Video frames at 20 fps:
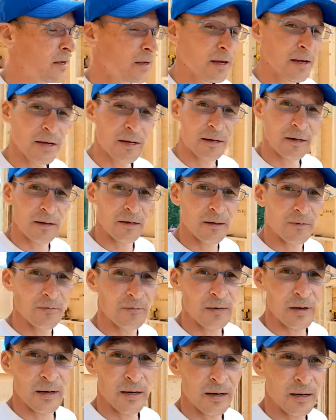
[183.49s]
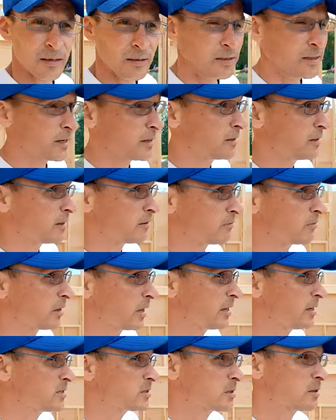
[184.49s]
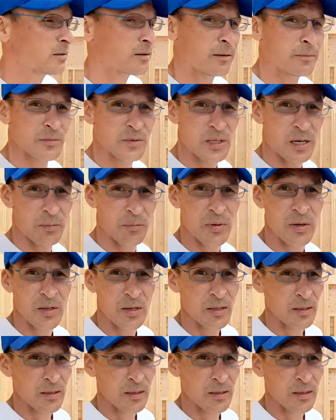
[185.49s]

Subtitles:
And if get enough likes and thumbs up,